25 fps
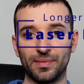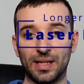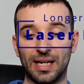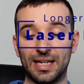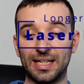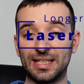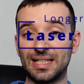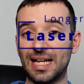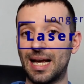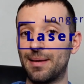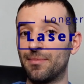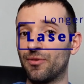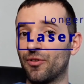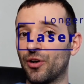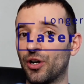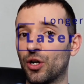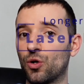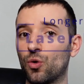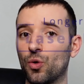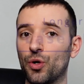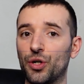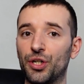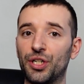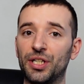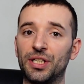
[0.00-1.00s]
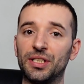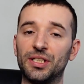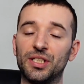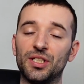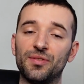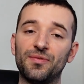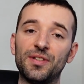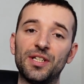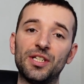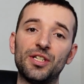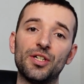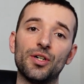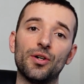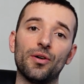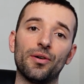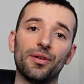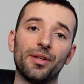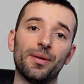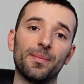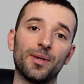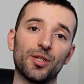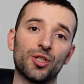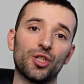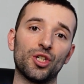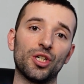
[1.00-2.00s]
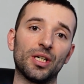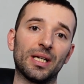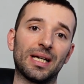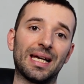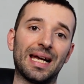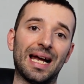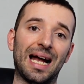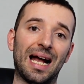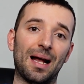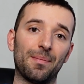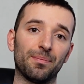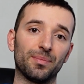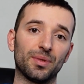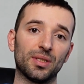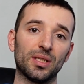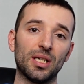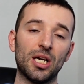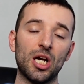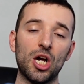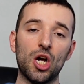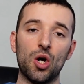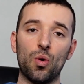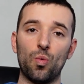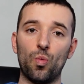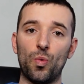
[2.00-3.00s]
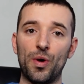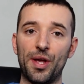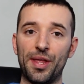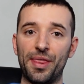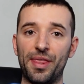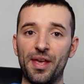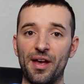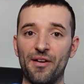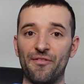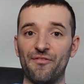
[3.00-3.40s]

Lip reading: At the time of recording this video, the machine comes with a